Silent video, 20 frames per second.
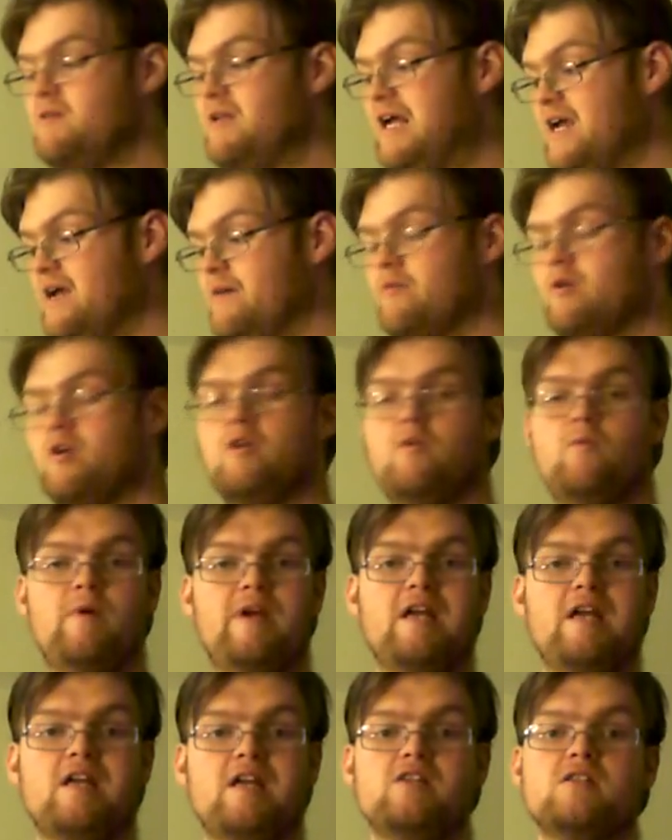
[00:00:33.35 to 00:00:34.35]
I am going to
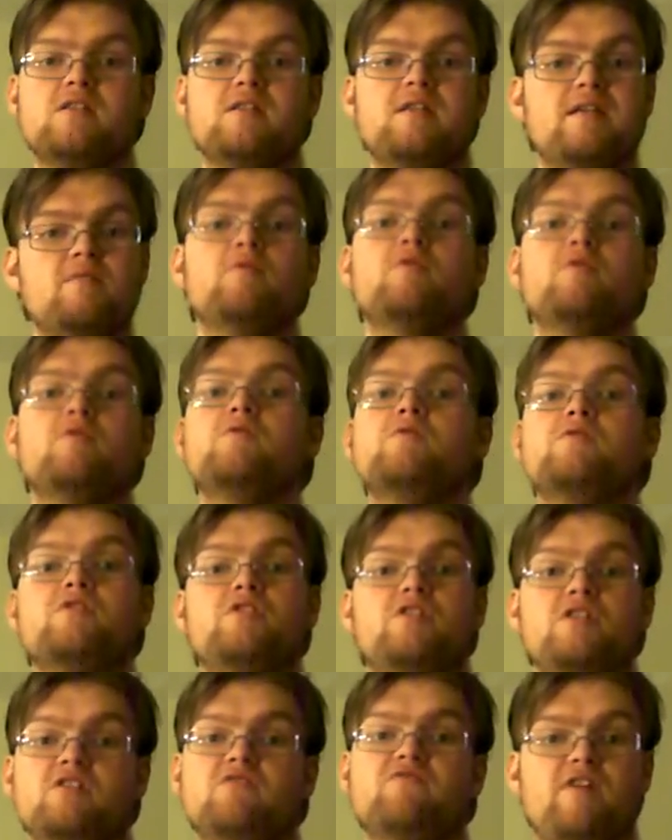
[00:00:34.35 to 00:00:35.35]
wing it just like someone who's
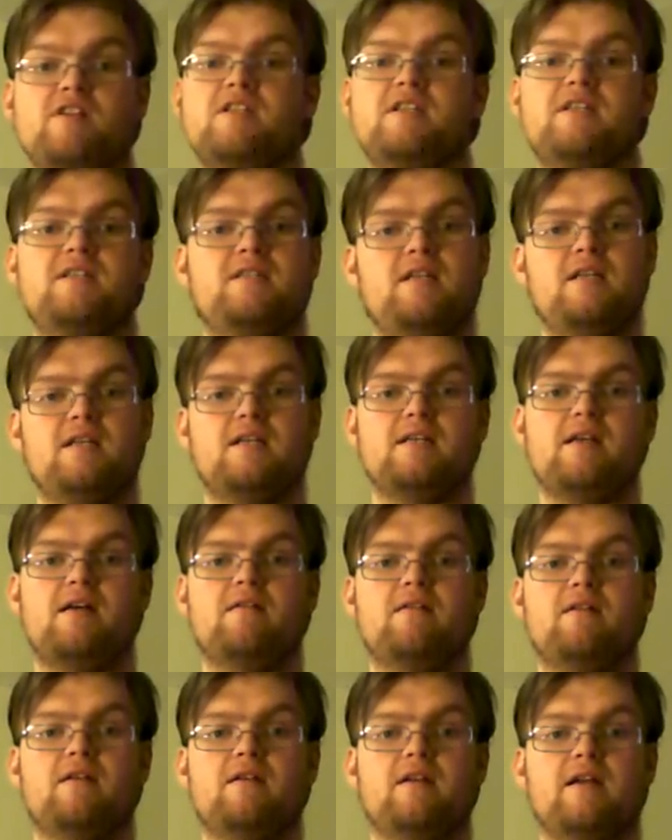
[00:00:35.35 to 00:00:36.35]
just freshly sitting
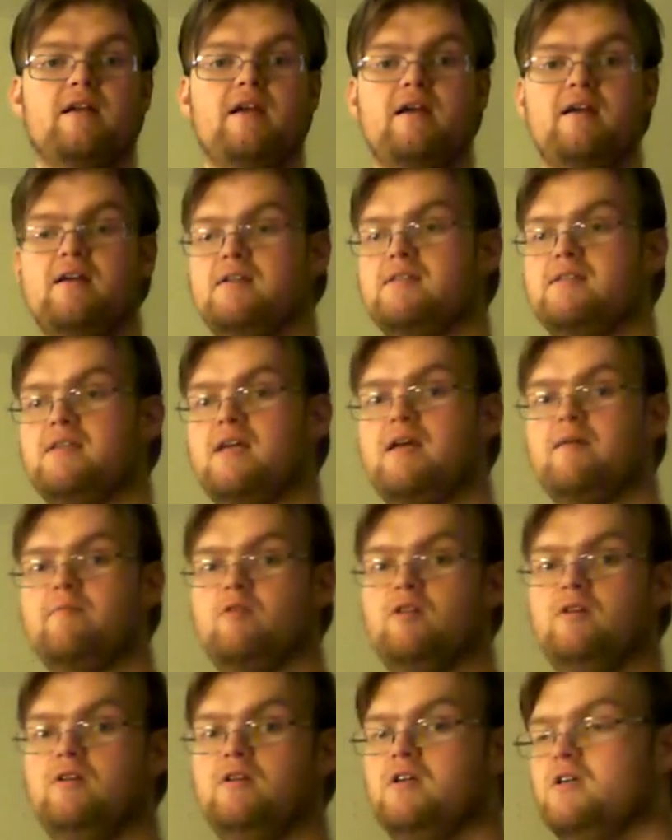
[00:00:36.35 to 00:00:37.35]
down at a
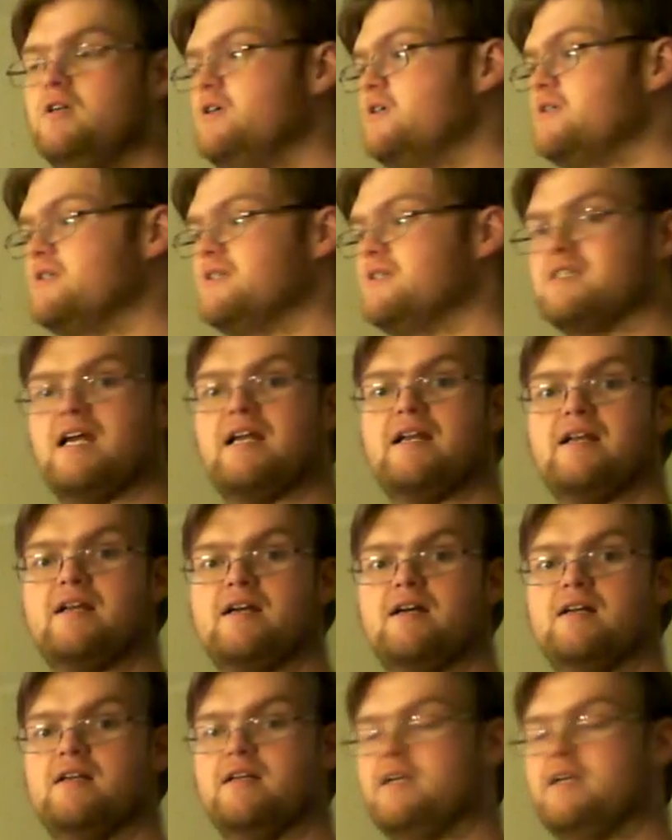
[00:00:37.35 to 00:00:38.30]
table deciding on a